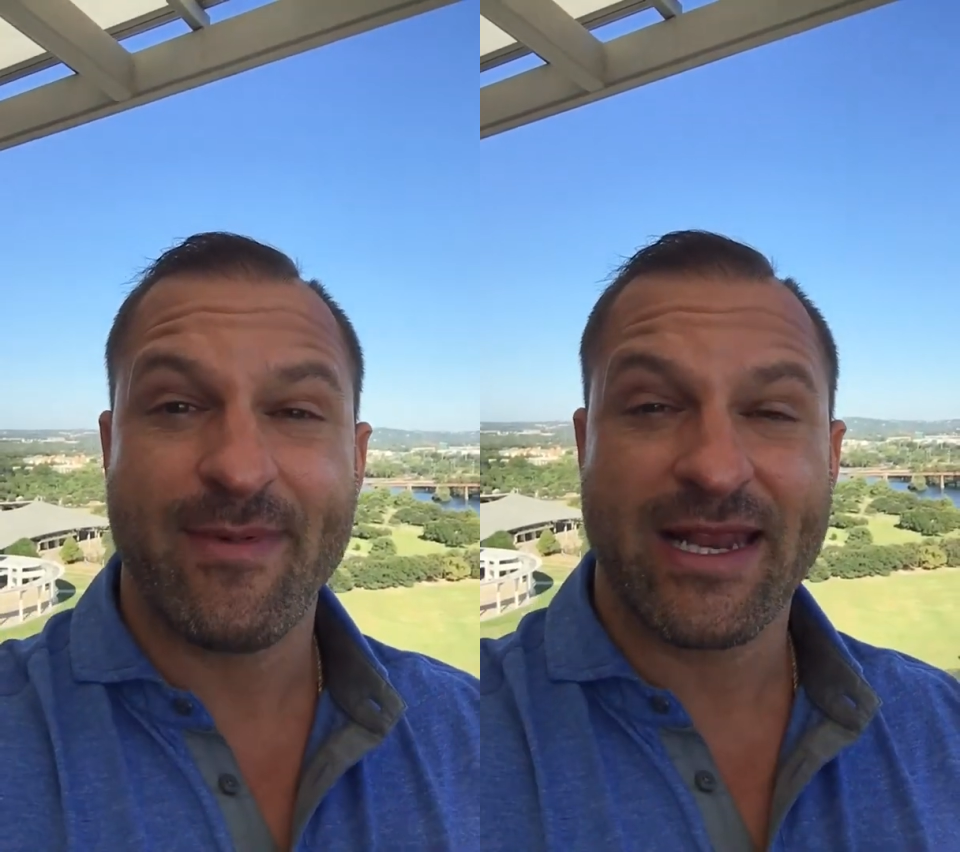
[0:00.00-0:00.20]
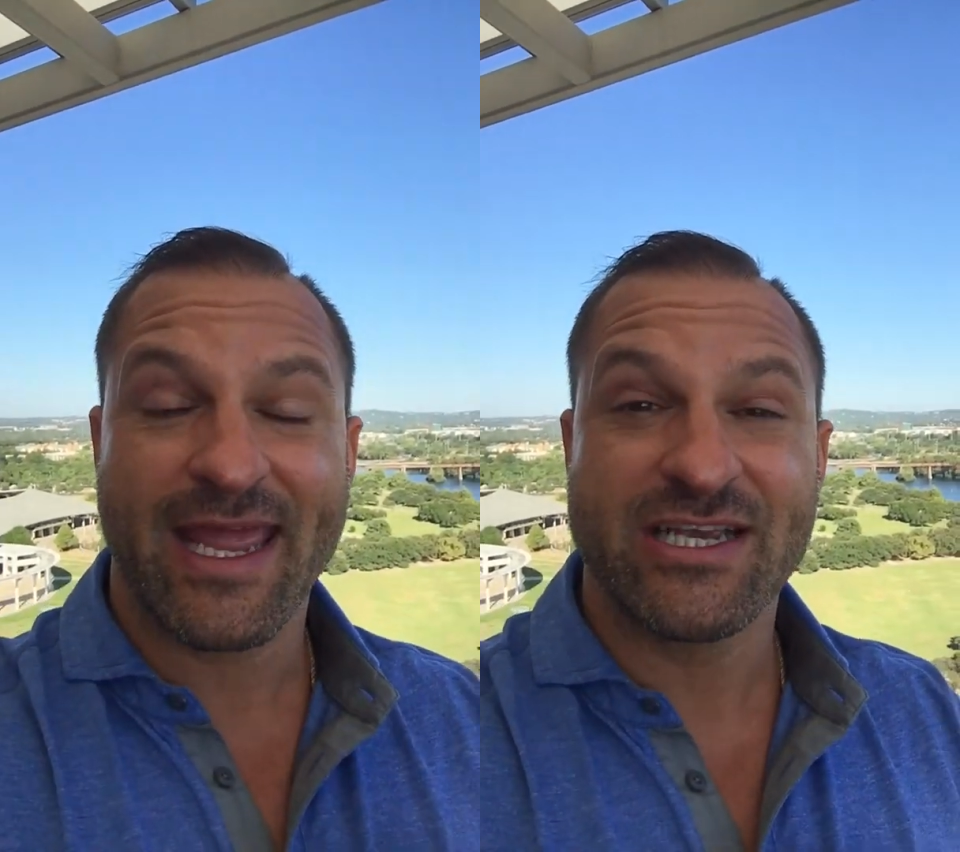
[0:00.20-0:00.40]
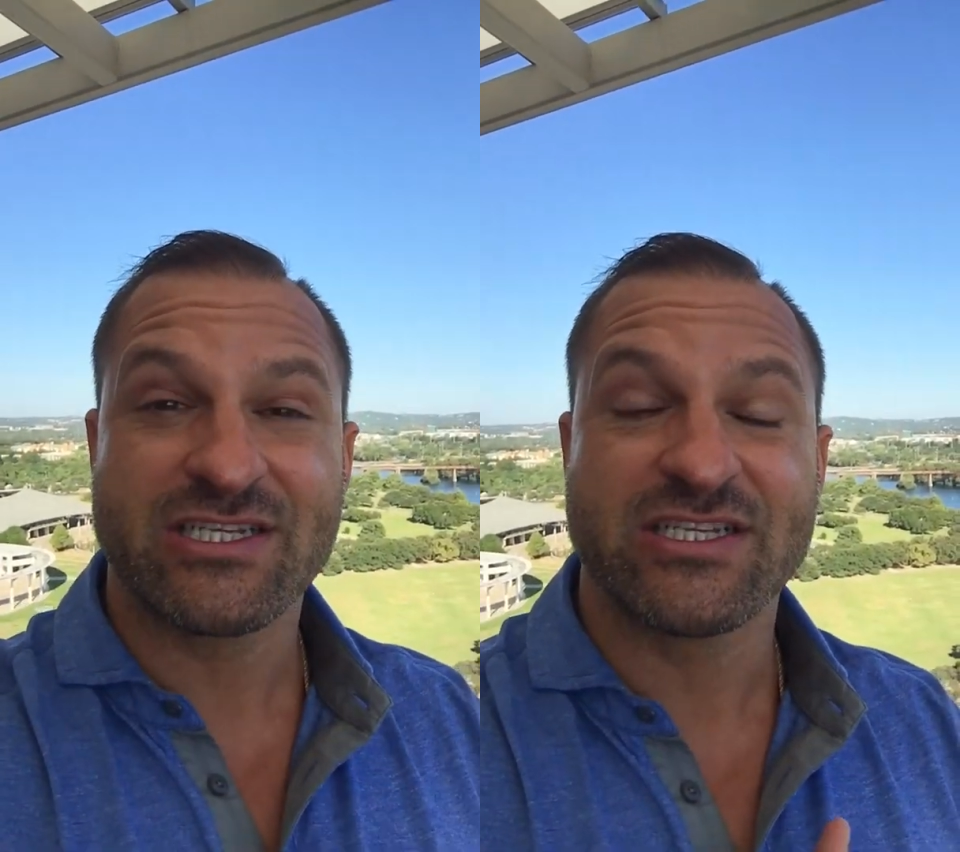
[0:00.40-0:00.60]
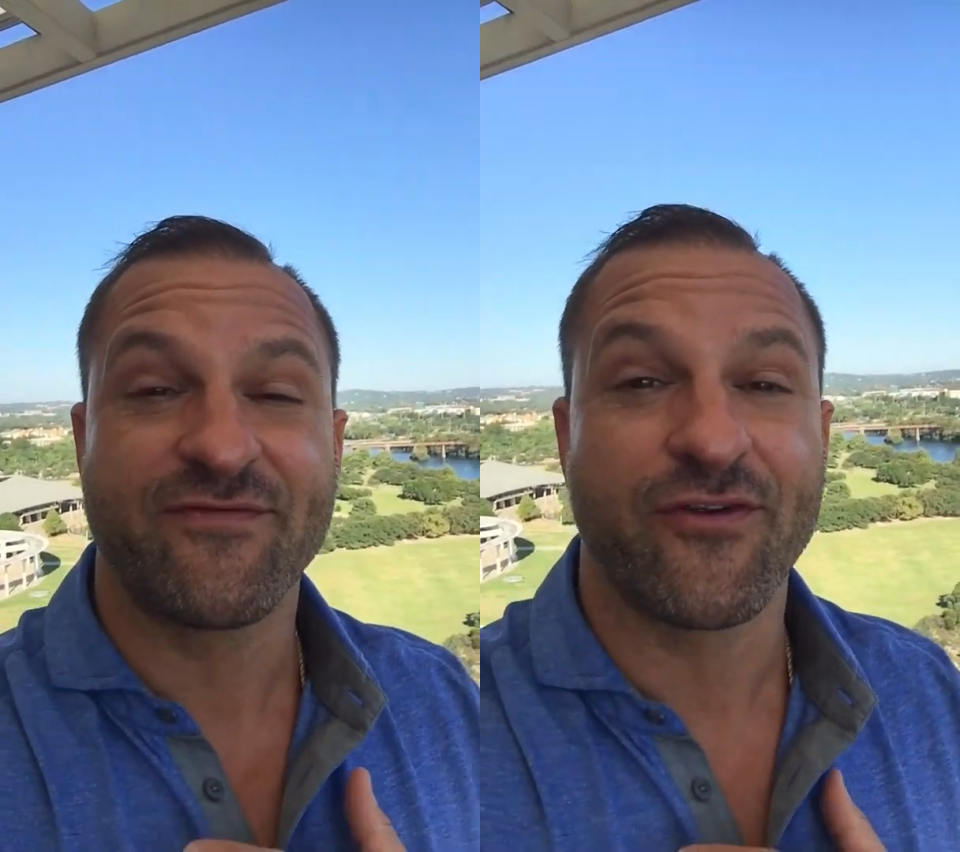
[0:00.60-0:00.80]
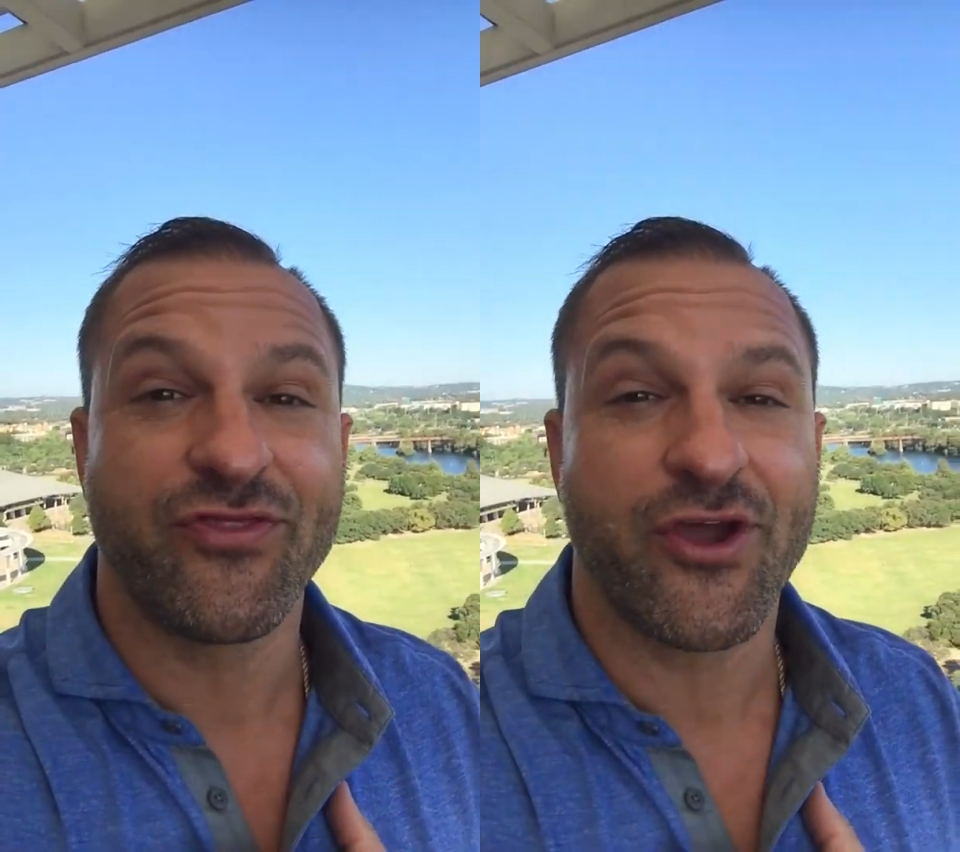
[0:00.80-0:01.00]
medications
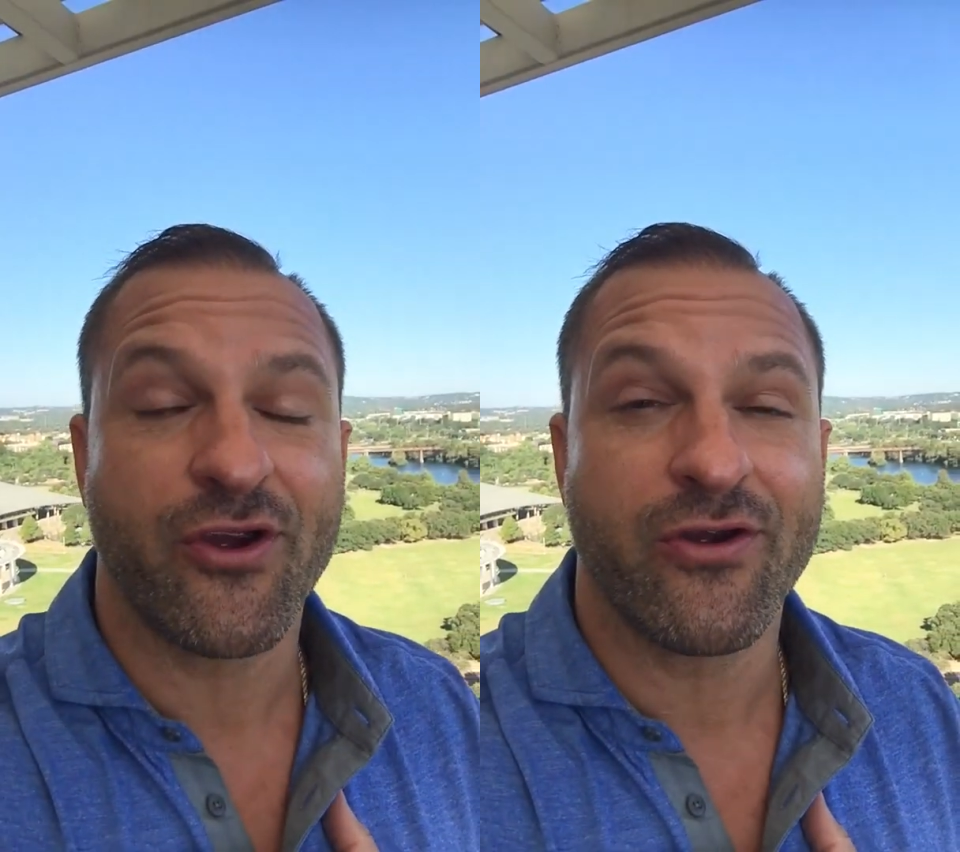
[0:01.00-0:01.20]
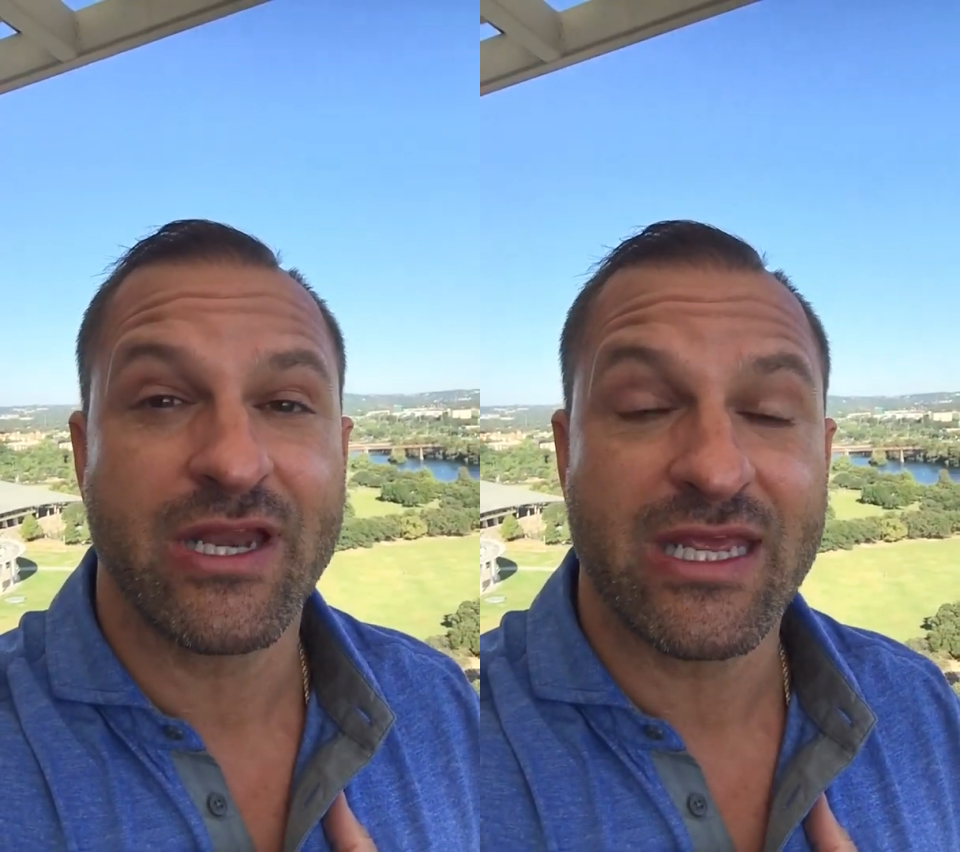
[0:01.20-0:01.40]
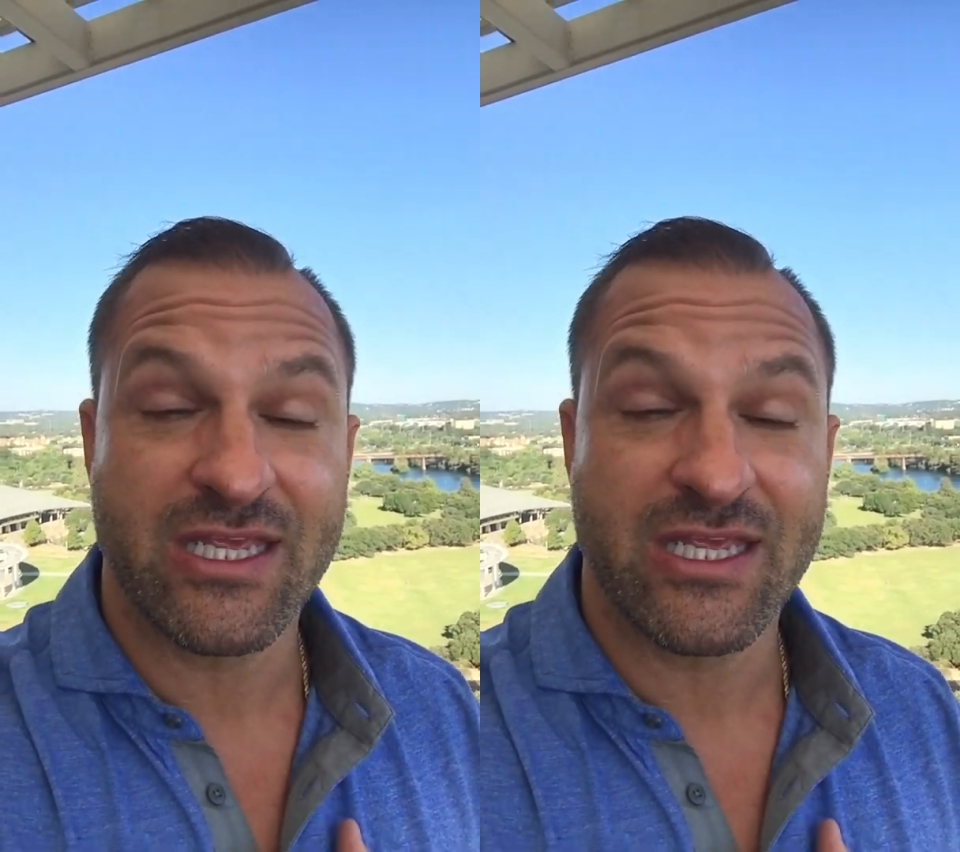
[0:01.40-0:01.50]
for 30